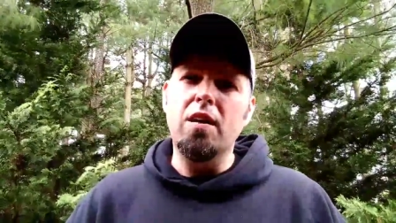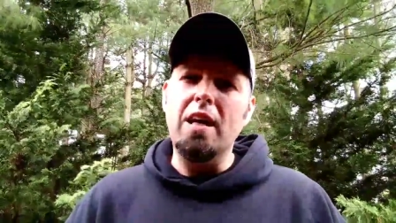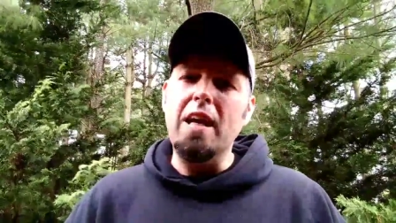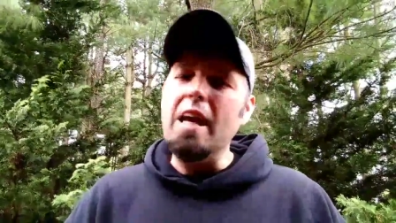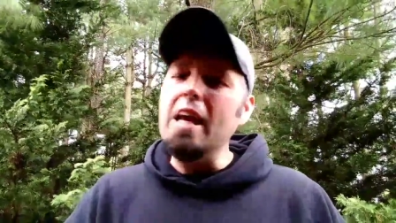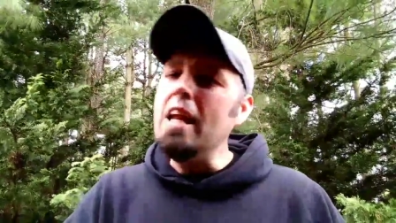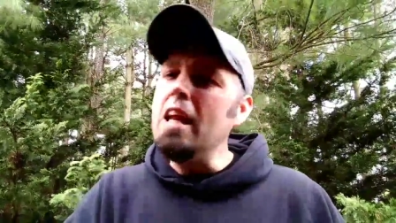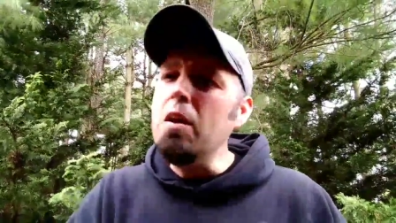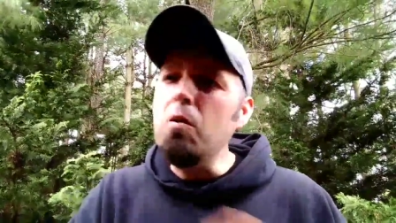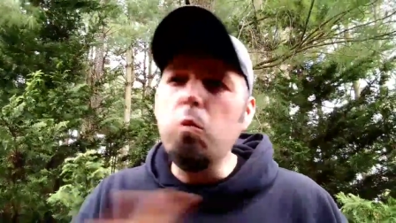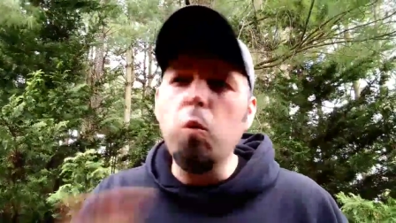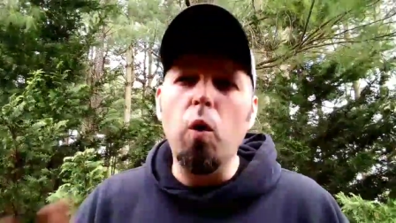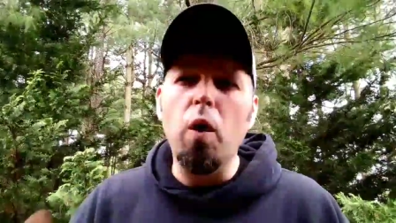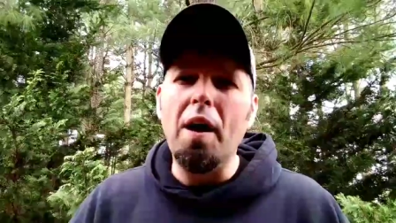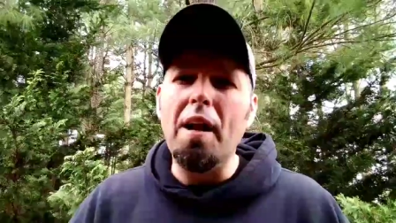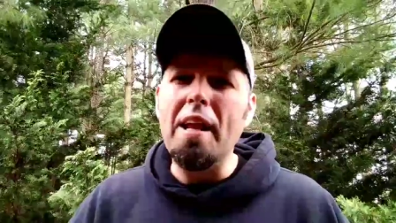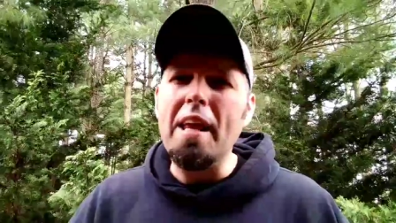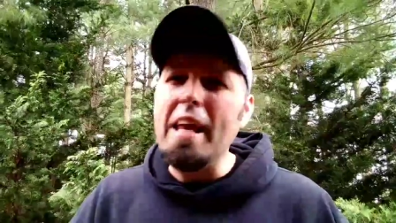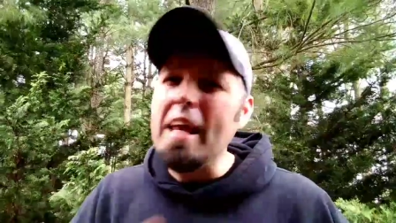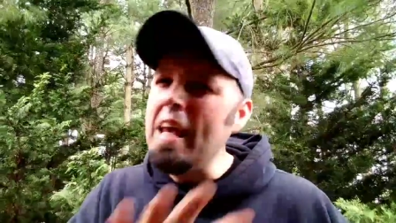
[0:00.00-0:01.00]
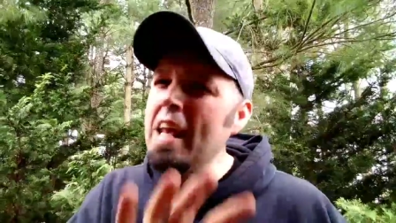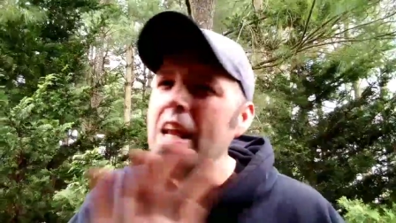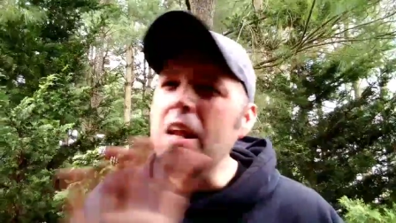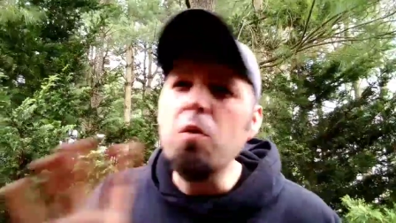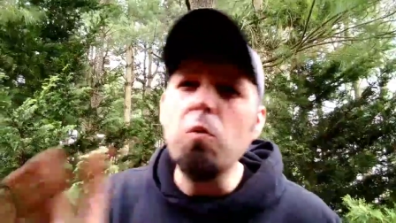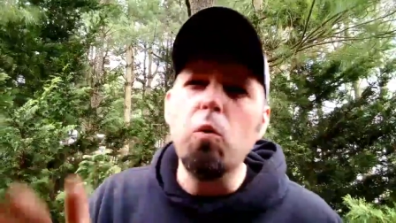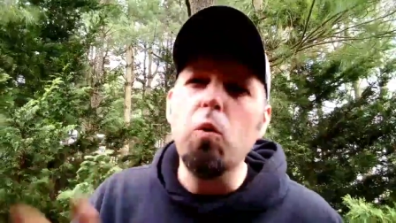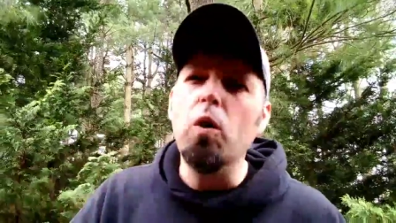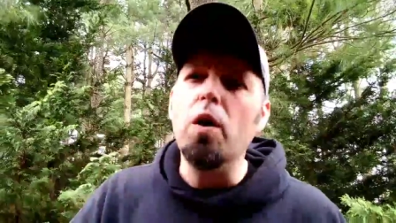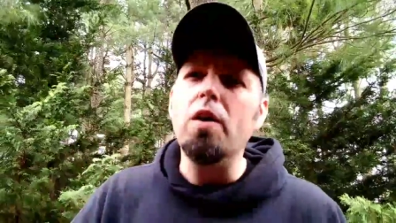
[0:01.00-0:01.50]
Anyone,
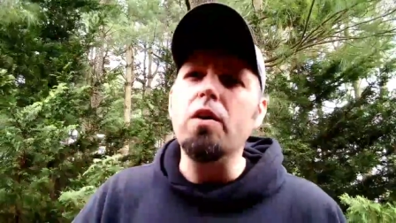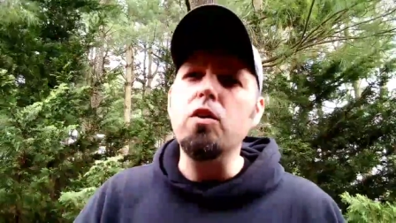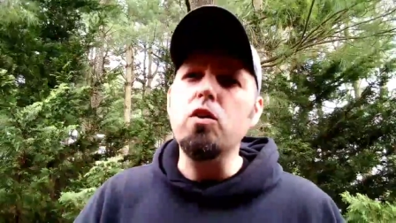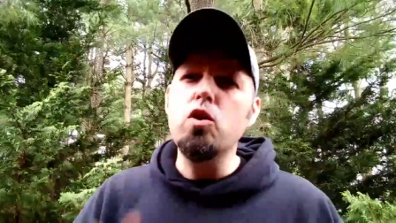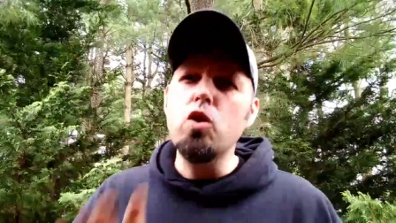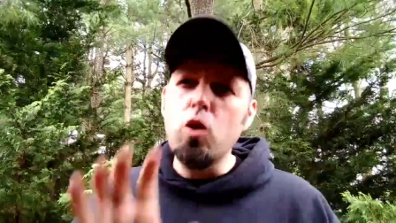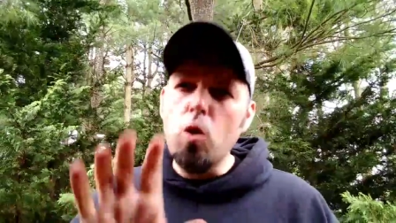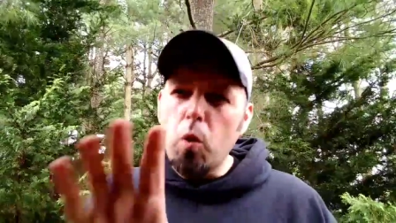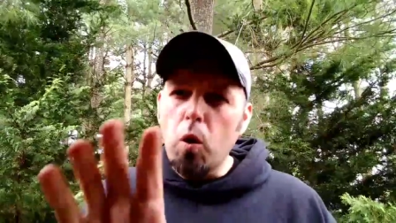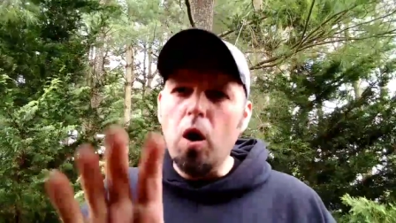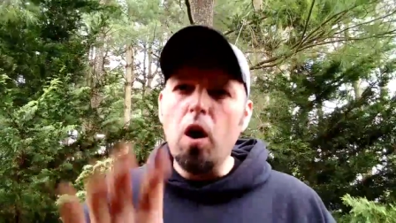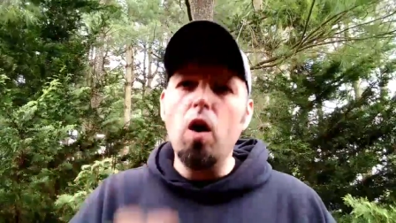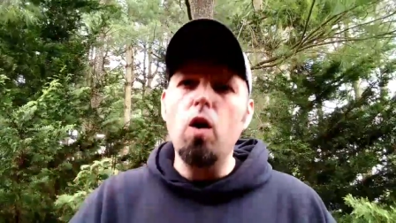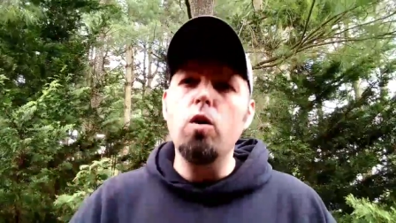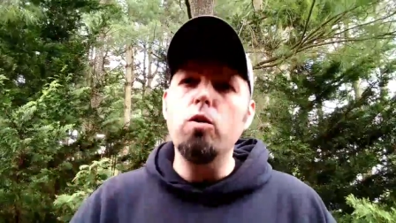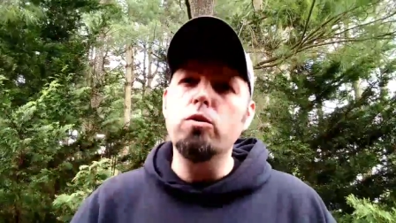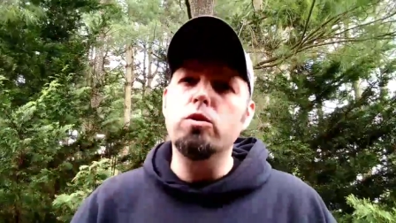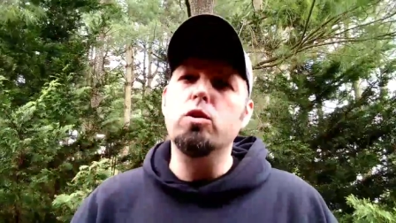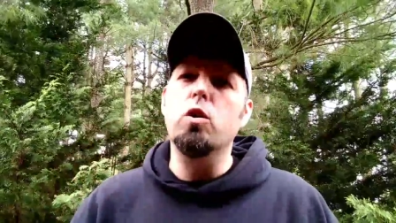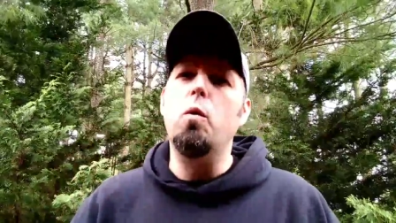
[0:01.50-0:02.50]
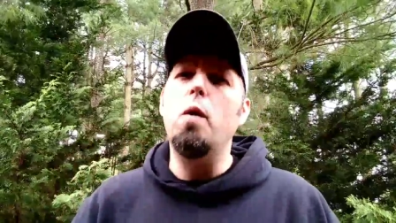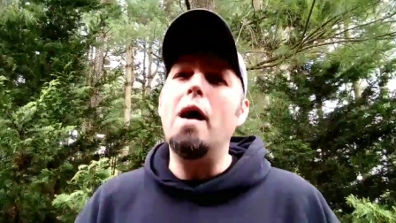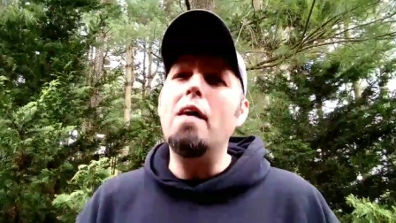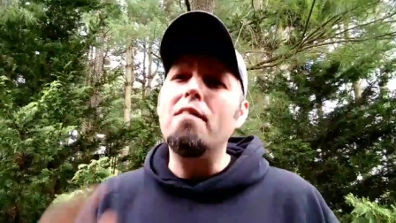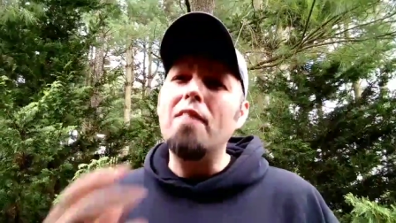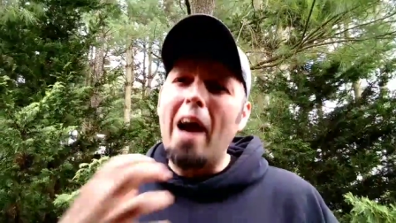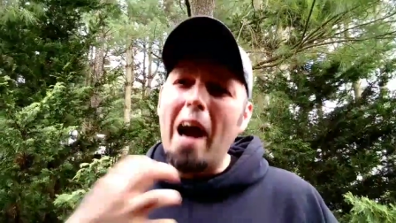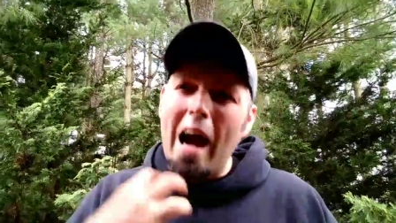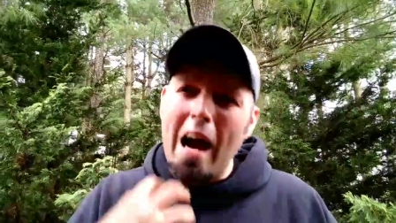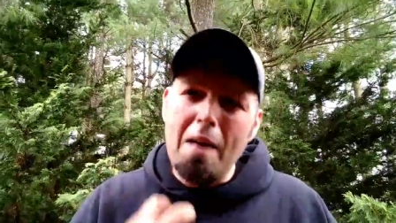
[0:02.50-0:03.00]
anyone, you are a
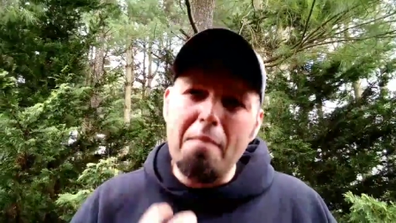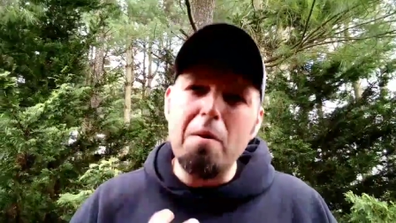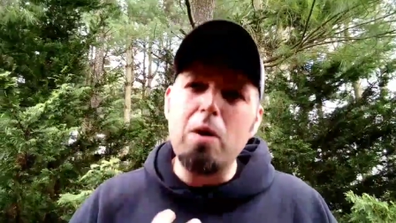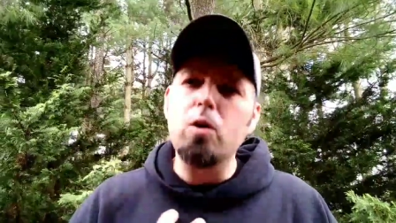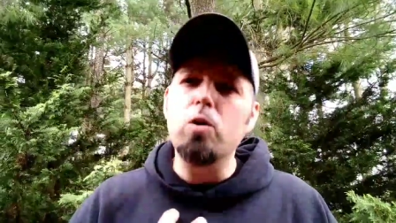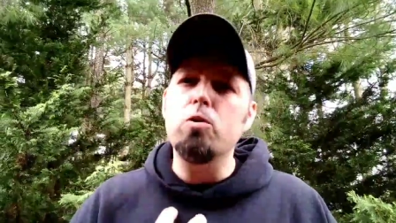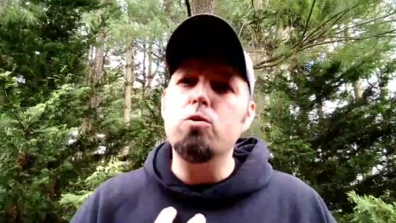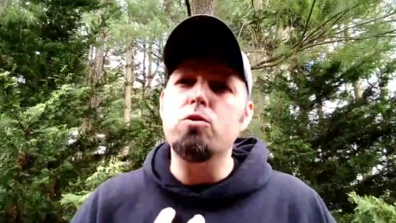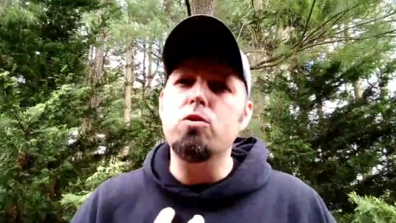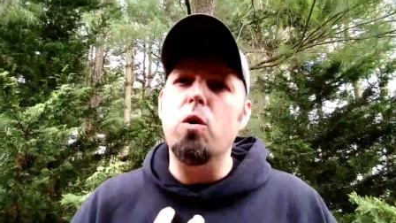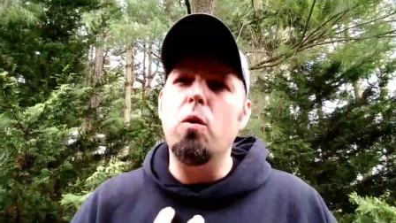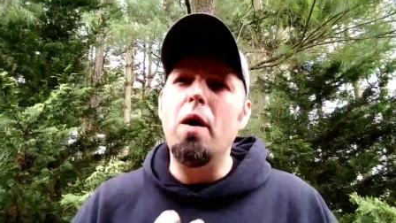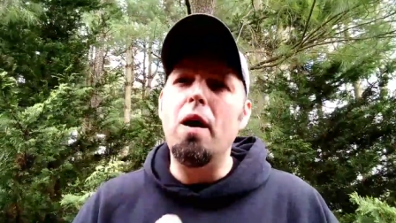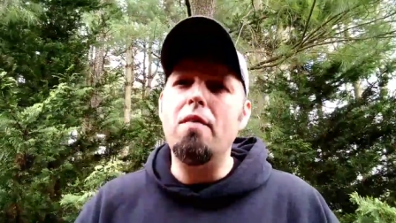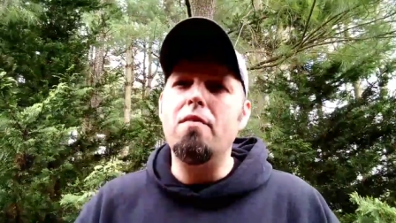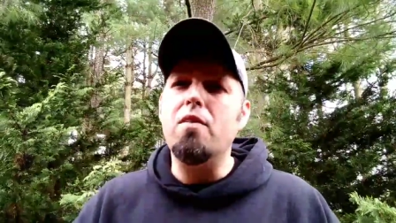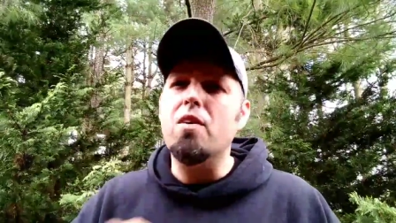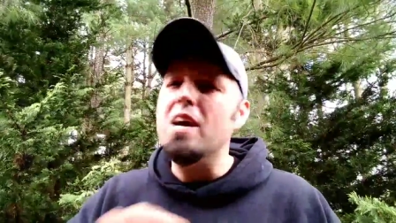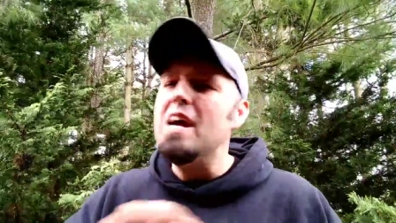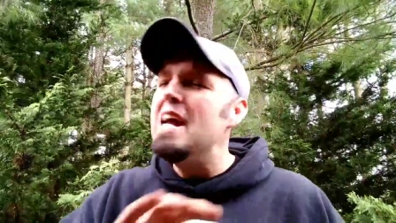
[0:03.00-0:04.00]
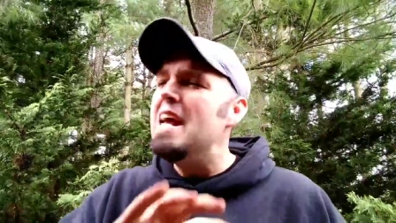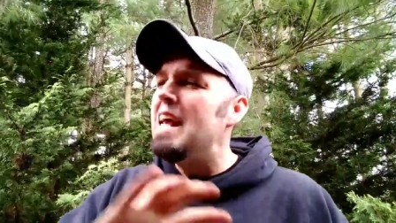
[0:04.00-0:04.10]
whosoever, I'm a whosoever.